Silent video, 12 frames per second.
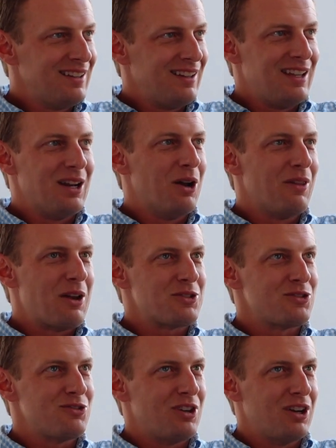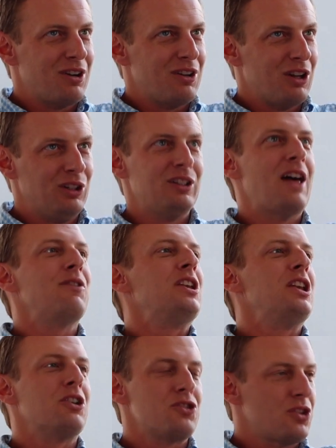That was
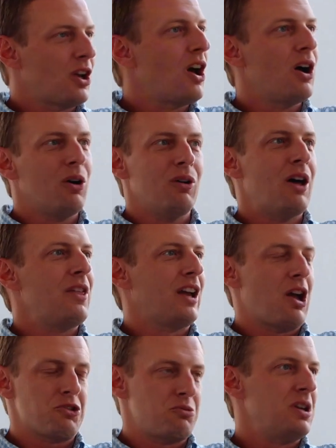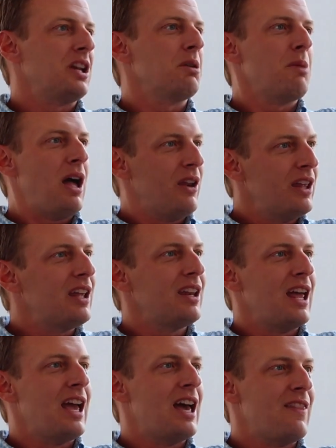11 years ago. I think I was reading about it.
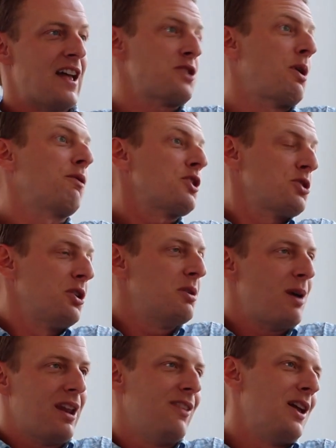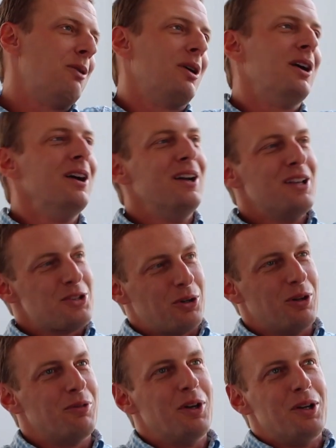And that's where I first learned about it. And they were
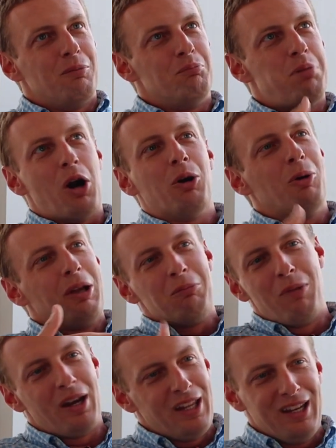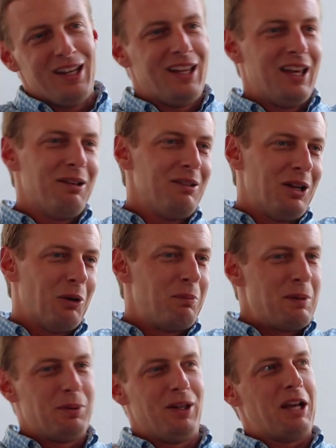sort of borrowing money to get,
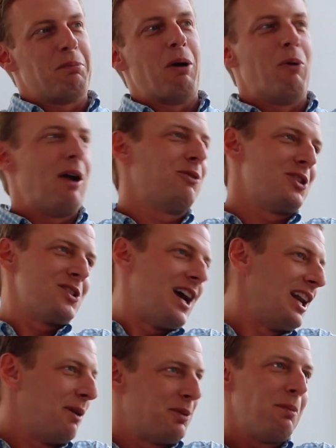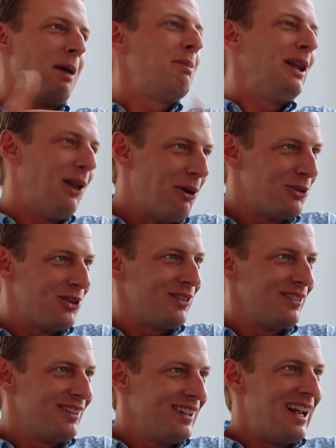people like my wife to sign up to buy
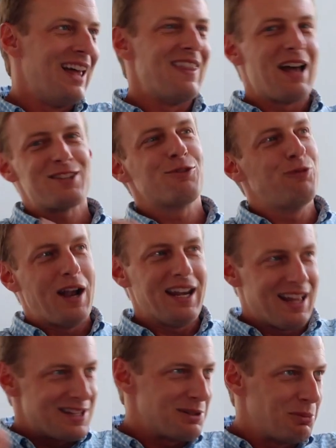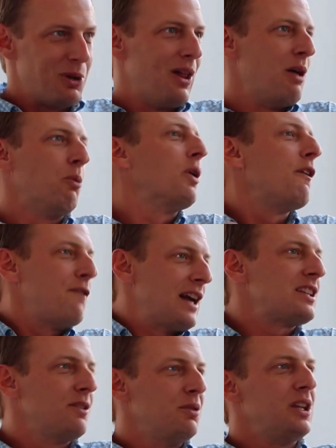pillows. And that's financeable. And we're
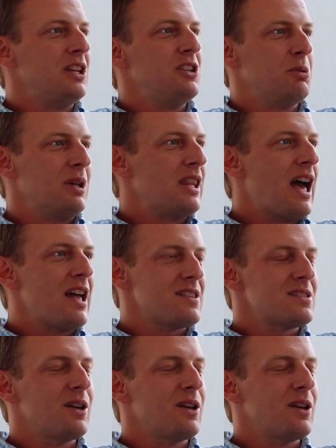effectively doing that.